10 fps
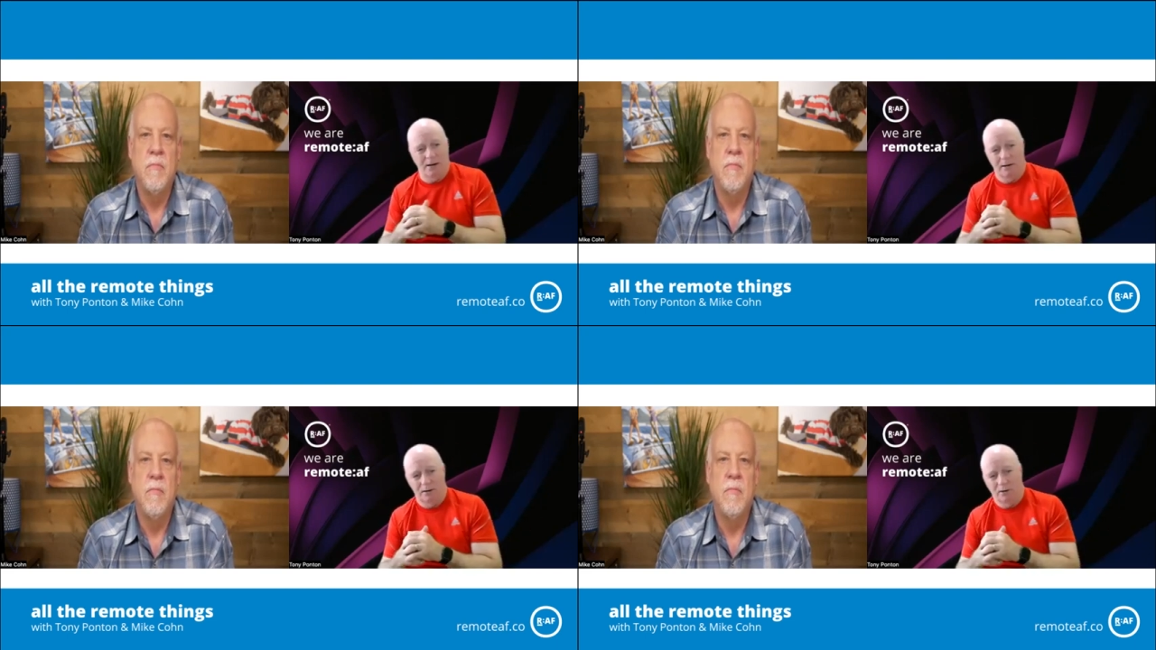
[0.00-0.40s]

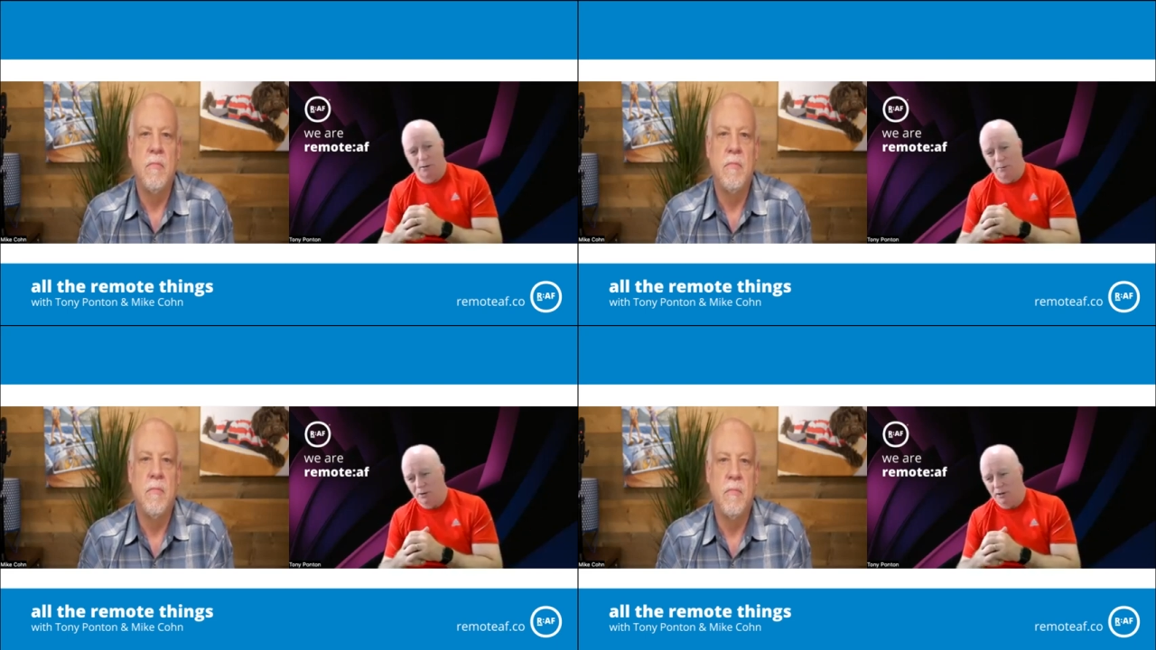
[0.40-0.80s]
Speaker 1: our
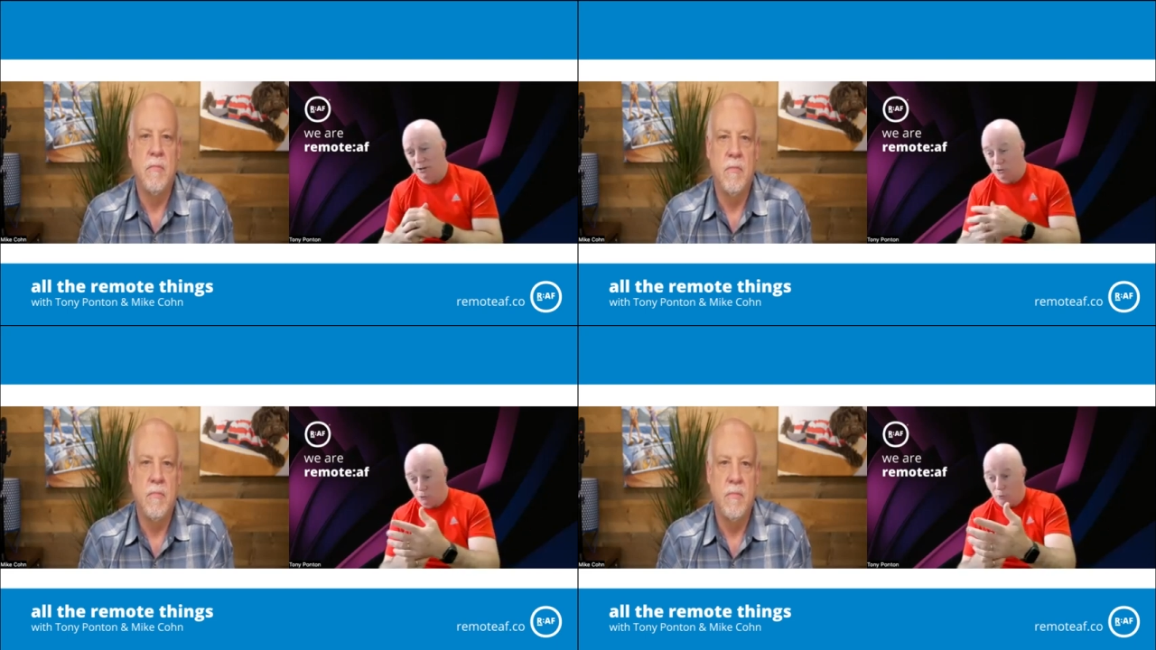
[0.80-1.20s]

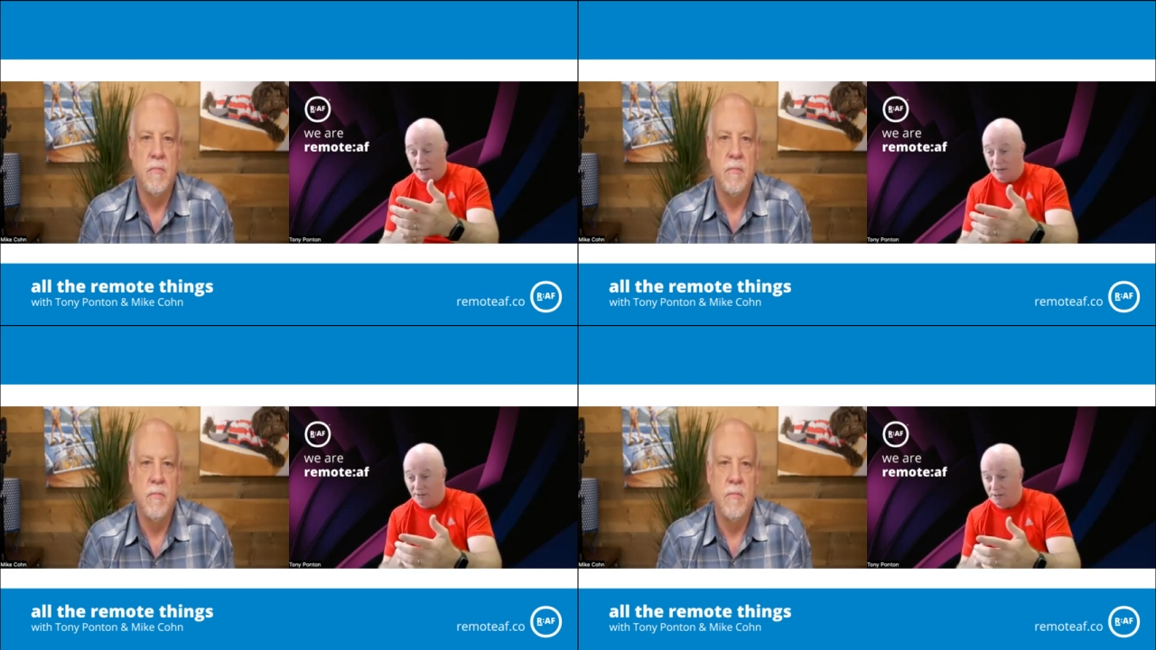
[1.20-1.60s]
community, join
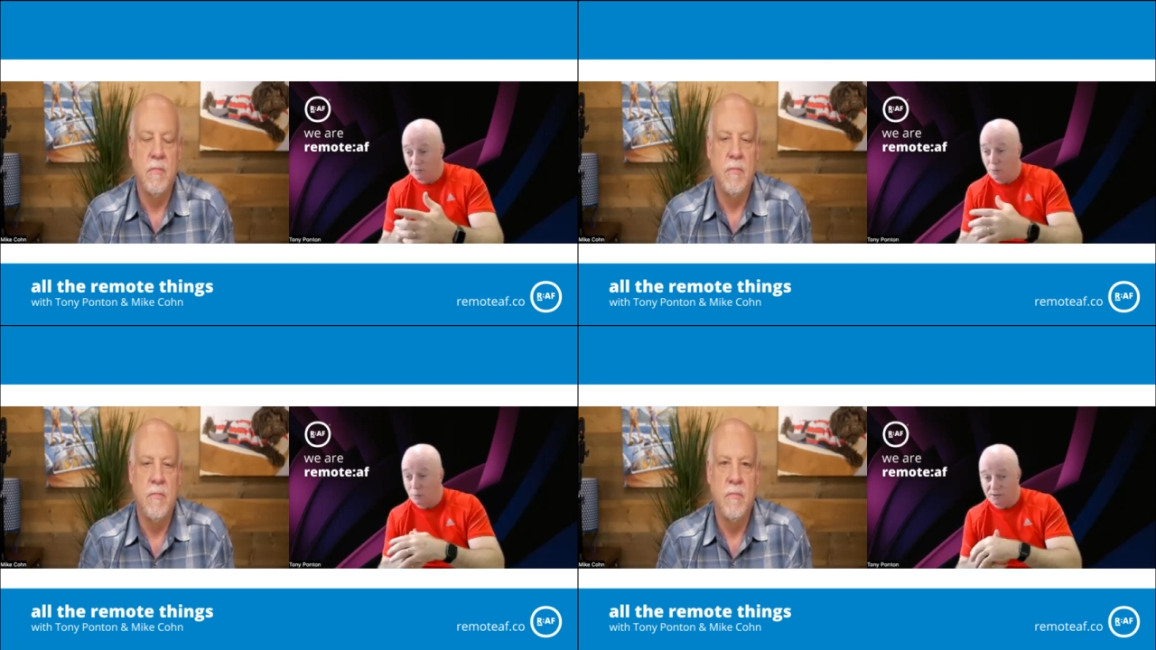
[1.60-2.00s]
our
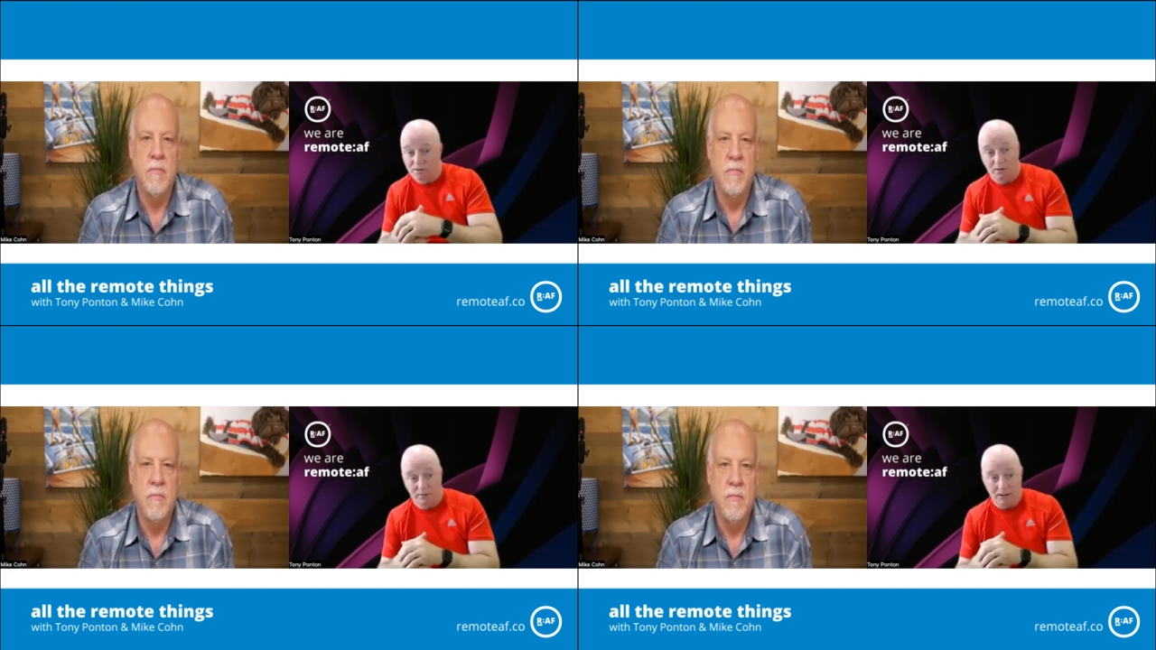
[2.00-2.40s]
Discord
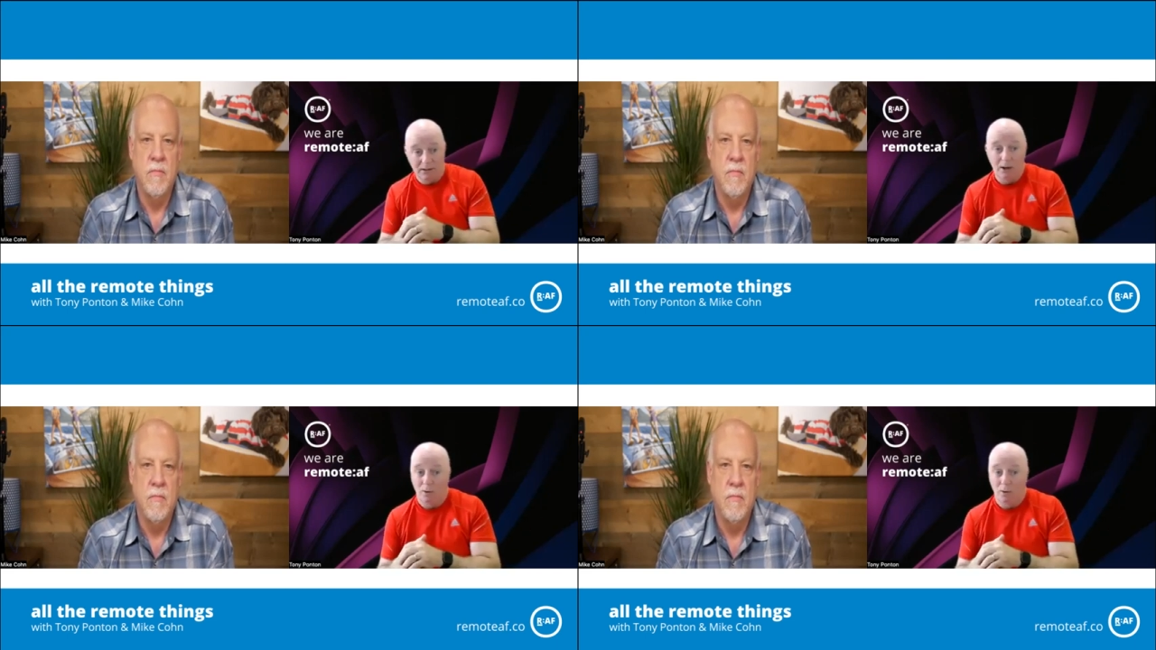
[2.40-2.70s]
server.